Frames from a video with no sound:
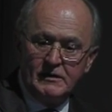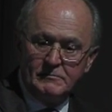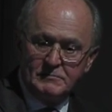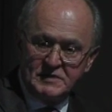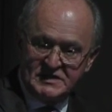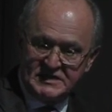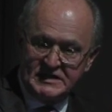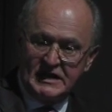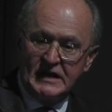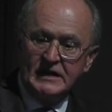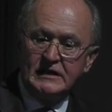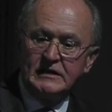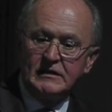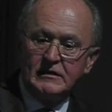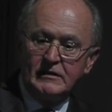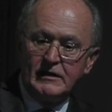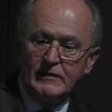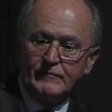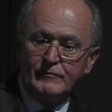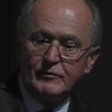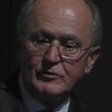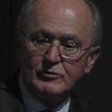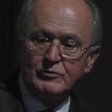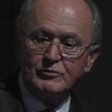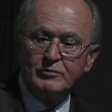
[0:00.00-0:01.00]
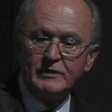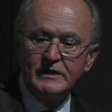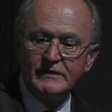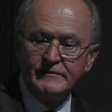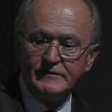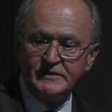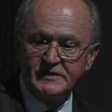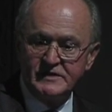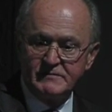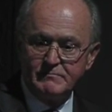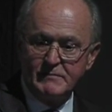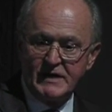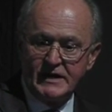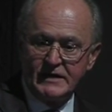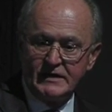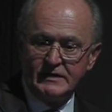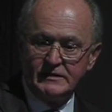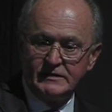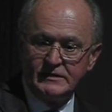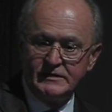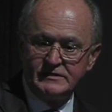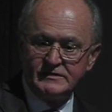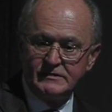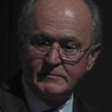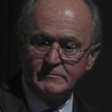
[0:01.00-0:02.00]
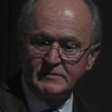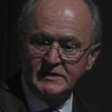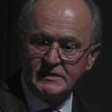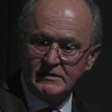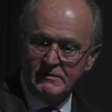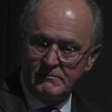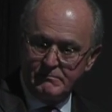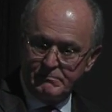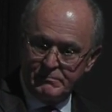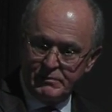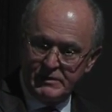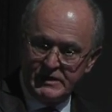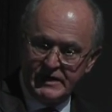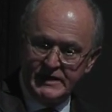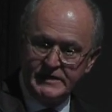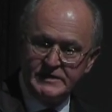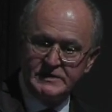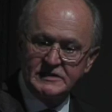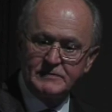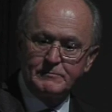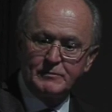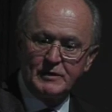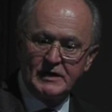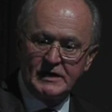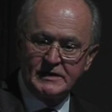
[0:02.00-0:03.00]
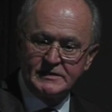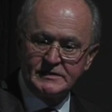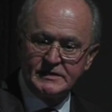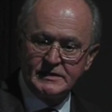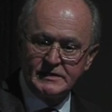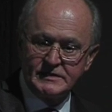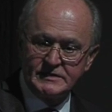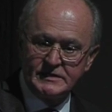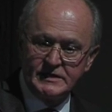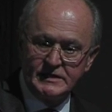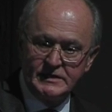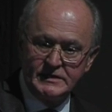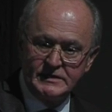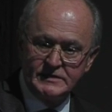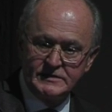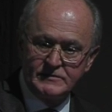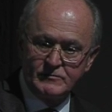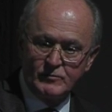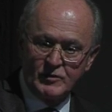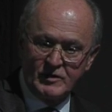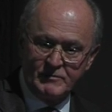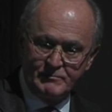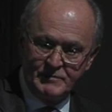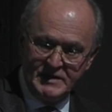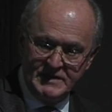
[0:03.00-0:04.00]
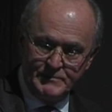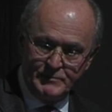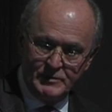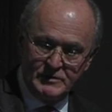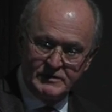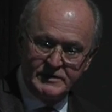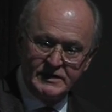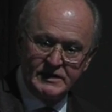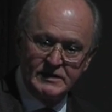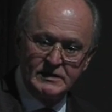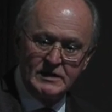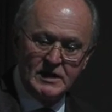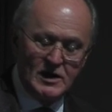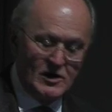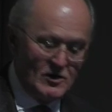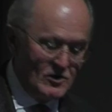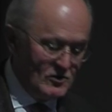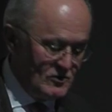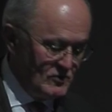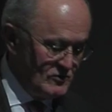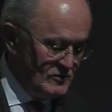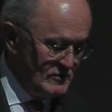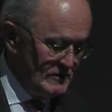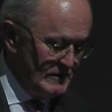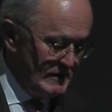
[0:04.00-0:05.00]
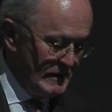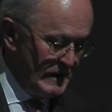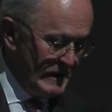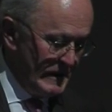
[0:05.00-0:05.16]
site-level grievance mechanisms, complaints processes where people can go